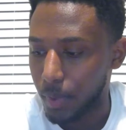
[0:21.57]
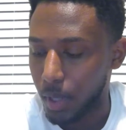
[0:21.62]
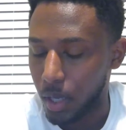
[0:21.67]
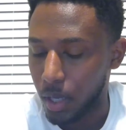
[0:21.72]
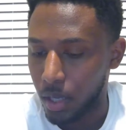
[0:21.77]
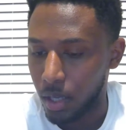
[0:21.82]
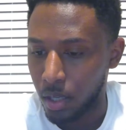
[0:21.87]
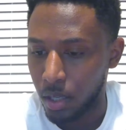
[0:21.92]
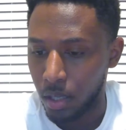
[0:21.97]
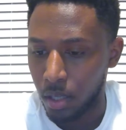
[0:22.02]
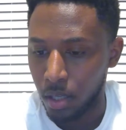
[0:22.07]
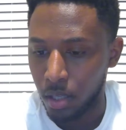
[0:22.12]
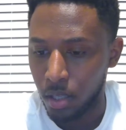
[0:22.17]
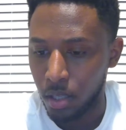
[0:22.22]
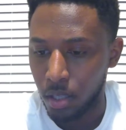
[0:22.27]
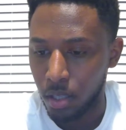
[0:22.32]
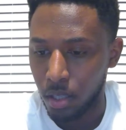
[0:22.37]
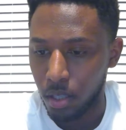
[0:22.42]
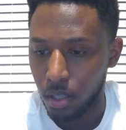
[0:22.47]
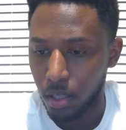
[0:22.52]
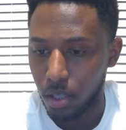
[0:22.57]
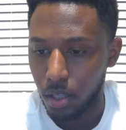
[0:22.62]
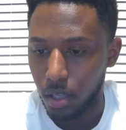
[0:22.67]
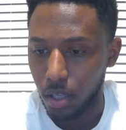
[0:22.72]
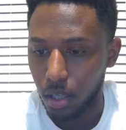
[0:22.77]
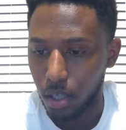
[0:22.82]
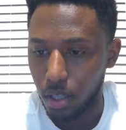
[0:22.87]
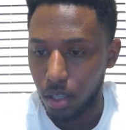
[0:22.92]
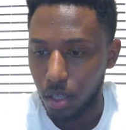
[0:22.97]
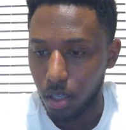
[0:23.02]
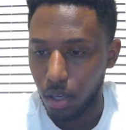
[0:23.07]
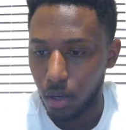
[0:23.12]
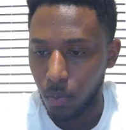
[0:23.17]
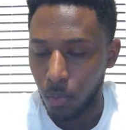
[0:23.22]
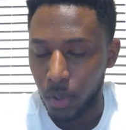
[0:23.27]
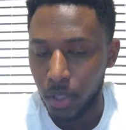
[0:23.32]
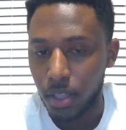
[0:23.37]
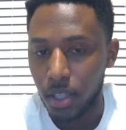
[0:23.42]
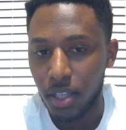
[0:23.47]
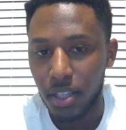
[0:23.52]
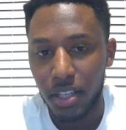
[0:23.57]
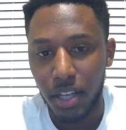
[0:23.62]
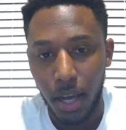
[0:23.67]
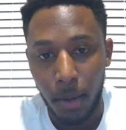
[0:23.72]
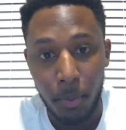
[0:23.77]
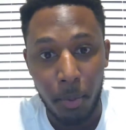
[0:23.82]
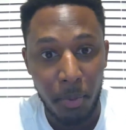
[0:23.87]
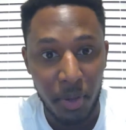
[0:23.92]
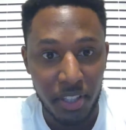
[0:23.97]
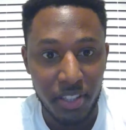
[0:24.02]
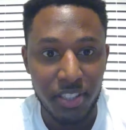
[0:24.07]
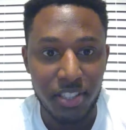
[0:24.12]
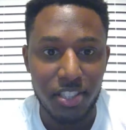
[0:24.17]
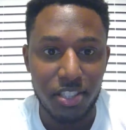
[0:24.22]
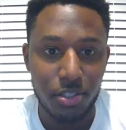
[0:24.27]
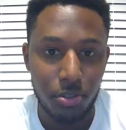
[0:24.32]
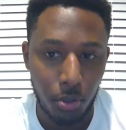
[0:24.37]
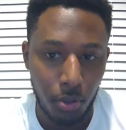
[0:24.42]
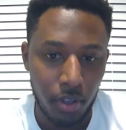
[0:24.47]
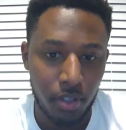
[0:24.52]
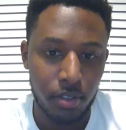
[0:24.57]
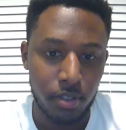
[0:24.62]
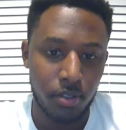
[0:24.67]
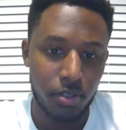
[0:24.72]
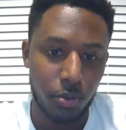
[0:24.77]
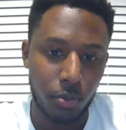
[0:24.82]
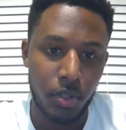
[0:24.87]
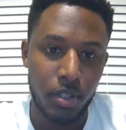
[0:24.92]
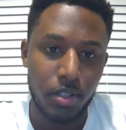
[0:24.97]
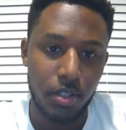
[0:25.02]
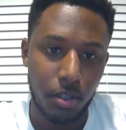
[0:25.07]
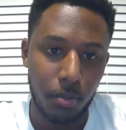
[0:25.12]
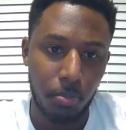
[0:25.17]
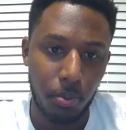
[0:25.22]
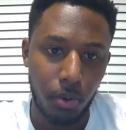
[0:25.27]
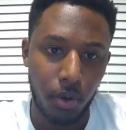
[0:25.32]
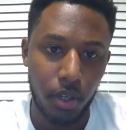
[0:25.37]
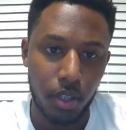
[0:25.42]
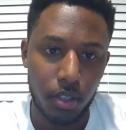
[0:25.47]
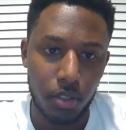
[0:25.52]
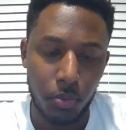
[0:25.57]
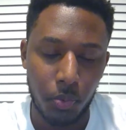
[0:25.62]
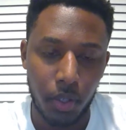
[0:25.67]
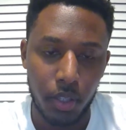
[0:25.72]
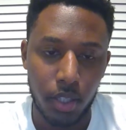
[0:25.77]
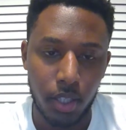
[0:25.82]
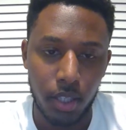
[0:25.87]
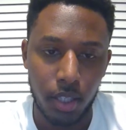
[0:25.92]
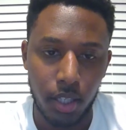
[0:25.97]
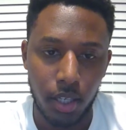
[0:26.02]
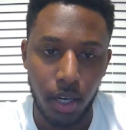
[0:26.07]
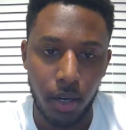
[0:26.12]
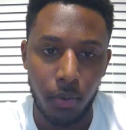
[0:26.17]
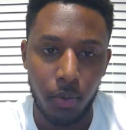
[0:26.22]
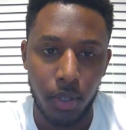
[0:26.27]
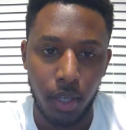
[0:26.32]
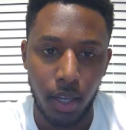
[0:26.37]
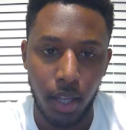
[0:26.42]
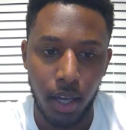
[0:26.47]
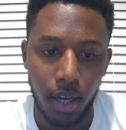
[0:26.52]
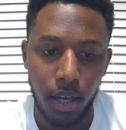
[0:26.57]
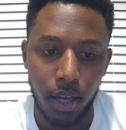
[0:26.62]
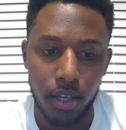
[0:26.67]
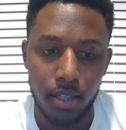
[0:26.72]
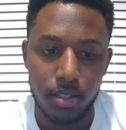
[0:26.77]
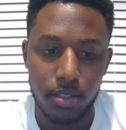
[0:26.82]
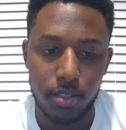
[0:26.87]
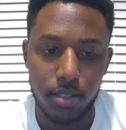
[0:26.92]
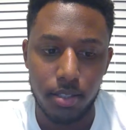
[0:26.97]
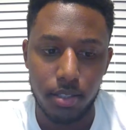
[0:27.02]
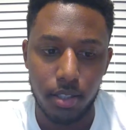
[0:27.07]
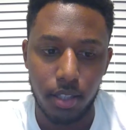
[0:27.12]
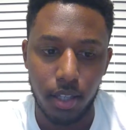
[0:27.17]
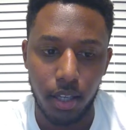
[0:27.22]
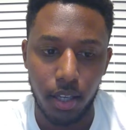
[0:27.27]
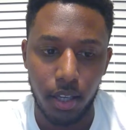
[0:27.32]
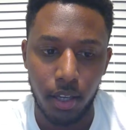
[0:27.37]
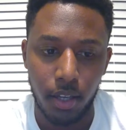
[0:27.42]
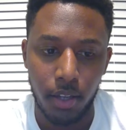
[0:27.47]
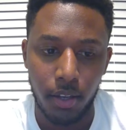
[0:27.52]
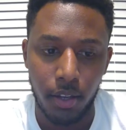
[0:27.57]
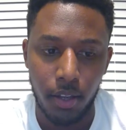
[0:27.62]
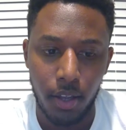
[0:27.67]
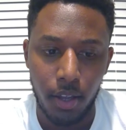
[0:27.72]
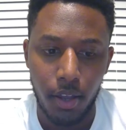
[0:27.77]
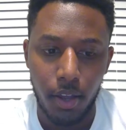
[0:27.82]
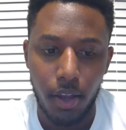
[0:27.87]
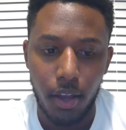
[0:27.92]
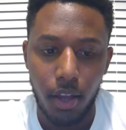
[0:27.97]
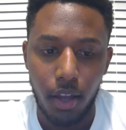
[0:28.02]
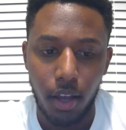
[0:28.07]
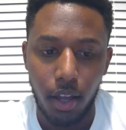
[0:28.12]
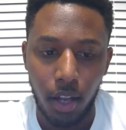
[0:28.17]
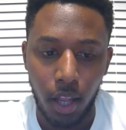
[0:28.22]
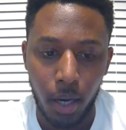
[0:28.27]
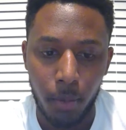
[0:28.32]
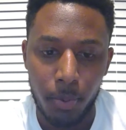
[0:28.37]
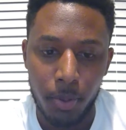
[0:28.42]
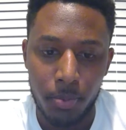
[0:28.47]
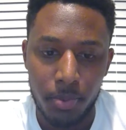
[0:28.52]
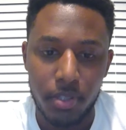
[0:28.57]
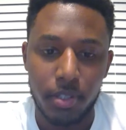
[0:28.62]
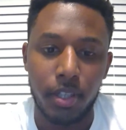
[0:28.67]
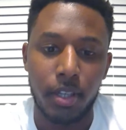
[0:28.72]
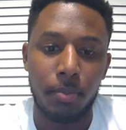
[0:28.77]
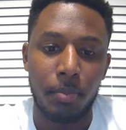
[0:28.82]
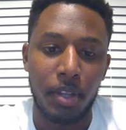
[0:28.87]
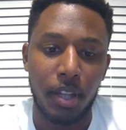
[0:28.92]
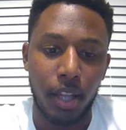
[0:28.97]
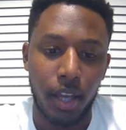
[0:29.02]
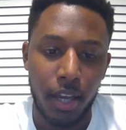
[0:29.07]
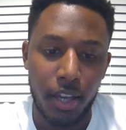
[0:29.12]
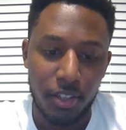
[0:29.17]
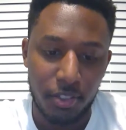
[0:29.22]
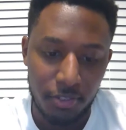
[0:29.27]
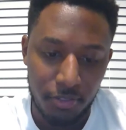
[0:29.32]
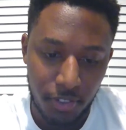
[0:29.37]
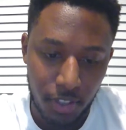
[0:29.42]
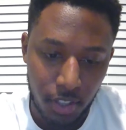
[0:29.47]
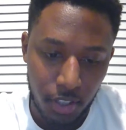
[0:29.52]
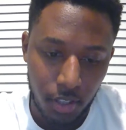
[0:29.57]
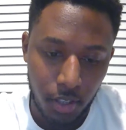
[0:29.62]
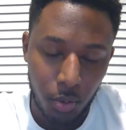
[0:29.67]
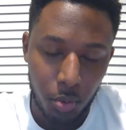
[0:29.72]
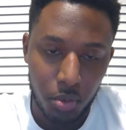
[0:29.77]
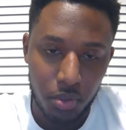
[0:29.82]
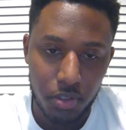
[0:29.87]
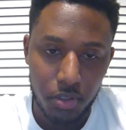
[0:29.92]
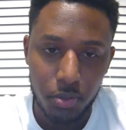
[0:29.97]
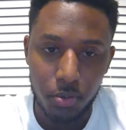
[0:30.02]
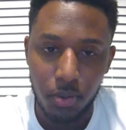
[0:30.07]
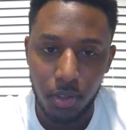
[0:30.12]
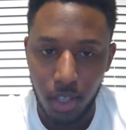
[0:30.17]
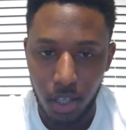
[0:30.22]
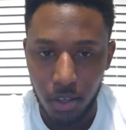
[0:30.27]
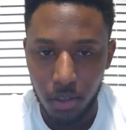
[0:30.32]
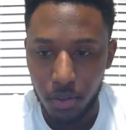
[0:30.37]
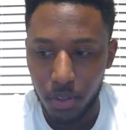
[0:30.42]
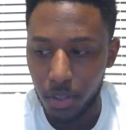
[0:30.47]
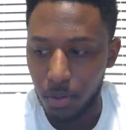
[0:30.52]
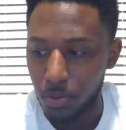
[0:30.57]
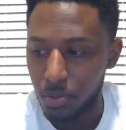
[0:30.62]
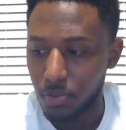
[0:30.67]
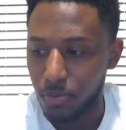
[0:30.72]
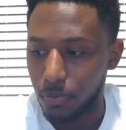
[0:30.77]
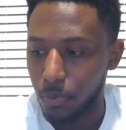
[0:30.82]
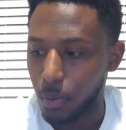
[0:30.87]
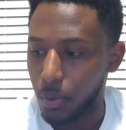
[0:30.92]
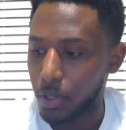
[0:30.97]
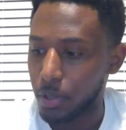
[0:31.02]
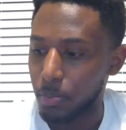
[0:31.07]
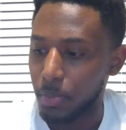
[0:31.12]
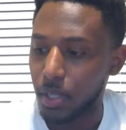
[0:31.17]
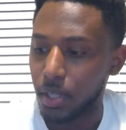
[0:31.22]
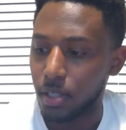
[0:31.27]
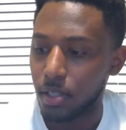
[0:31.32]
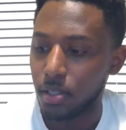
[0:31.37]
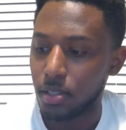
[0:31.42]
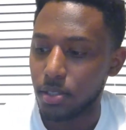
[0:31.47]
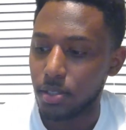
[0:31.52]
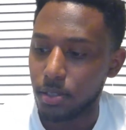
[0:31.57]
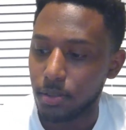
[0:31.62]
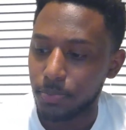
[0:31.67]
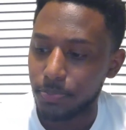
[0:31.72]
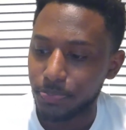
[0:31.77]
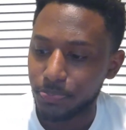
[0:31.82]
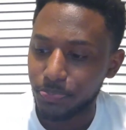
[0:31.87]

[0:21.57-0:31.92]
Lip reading: and one thing that I'm gonna make this short and sweet to the point, because one thing that I realized is that a lot of people said my last video was too long. It was 40 minutes.